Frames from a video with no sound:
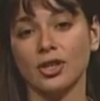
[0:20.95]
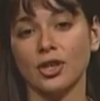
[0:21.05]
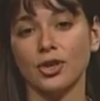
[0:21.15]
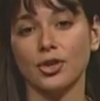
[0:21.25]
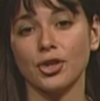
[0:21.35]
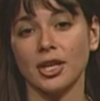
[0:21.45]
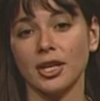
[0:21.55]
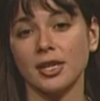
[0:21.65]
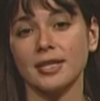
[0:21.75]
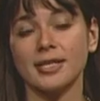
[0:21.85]
Nadherny
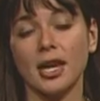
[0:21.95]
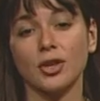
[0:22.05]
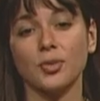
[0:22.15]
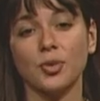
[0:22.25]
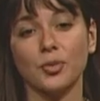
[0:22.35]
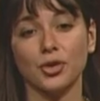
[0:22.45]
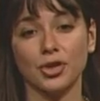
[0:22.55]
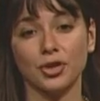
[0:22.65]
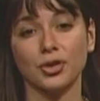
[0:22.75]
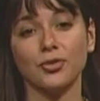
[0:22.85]
Calciano
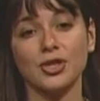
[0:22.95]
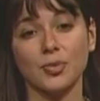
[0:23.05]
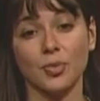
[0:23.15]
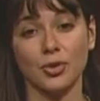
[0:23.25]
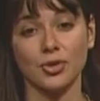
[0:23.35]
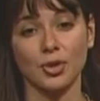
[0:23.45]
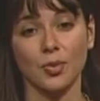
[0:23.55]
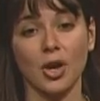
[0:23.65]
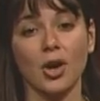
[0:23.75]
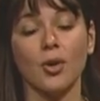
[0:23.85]
Memorial Youth Symposium
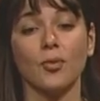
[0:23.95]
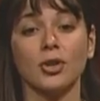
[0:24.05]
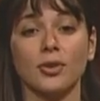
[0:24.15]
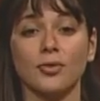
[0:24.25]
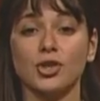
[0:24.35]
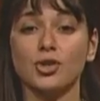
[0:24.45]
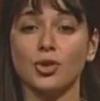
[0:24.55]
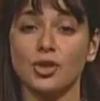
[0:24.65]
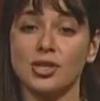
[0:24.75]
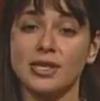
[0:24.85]
when it
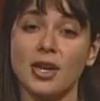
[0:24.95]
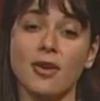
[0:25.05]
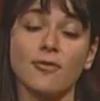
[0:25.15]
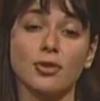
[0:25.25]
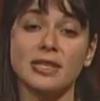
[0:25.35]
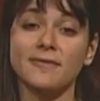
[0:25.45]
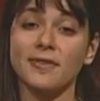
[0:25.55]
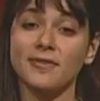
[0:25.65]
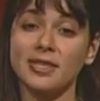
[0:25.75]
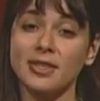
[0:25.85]
returns for its
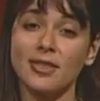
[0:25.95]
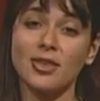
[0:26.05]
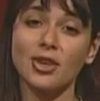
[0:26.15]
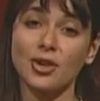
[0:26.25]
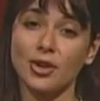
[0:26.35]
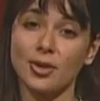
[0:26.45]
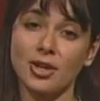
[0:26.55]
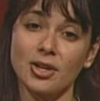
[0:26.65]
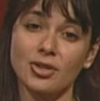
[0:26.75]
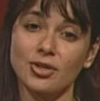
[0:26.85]
15th year
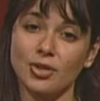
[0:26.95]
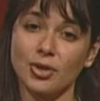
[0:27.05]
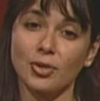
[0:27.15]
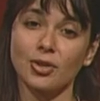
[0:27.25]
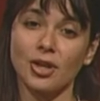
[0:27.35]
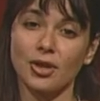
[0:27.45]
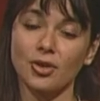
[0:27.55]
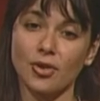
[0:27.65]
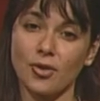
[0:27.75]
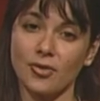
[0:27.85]
to the Coconut
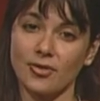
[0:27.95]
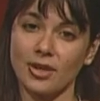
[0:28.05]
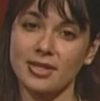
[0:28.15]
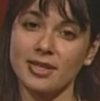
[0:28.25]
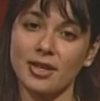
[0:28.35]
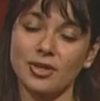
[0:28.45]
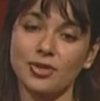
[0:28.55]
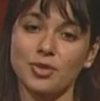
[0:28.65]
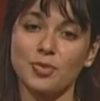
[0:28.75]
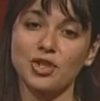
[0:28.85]
Grove at Santa
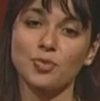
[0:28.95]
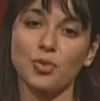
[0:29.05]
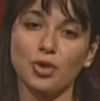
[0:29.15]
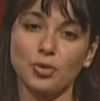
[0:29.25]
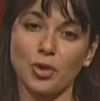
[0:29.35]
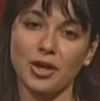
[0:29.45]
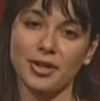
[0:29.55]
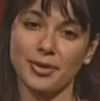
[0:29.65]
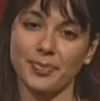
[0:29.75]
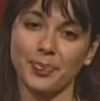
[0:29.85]
Cruz Beach Boardwalk.